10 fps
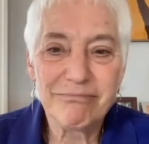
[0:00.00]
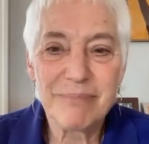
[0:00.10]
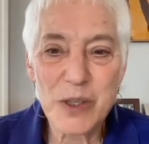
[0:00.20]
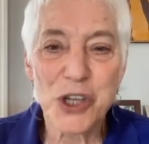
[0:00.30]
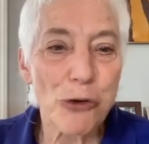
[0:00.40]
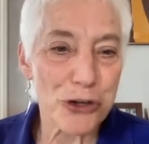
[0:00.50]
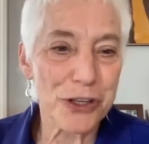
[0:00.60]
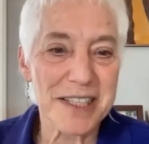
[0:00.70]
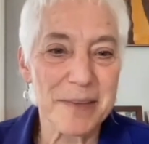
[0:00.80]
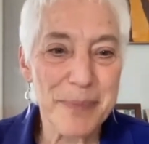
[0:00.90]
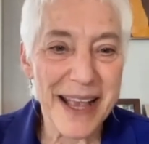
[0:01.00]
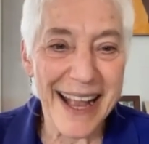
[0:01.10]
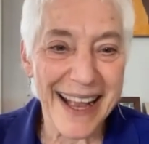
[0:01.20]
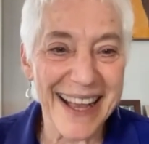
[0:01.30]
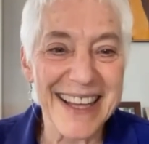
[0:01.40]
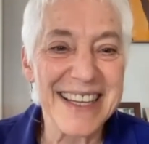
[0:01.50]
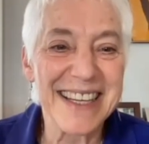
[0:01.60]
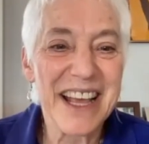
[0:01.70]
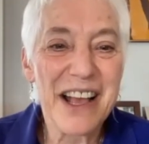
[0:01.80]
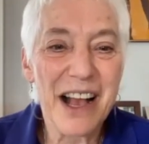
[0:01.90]
socialism and
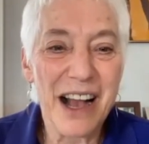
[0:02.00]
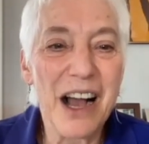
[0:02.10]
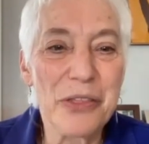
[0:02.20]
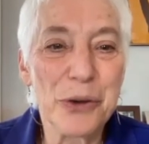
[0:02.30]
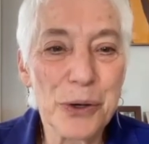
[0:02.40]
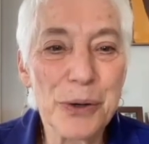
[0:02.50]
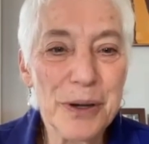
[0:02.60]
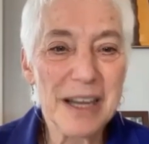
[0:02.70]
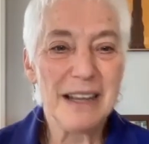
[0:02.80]
other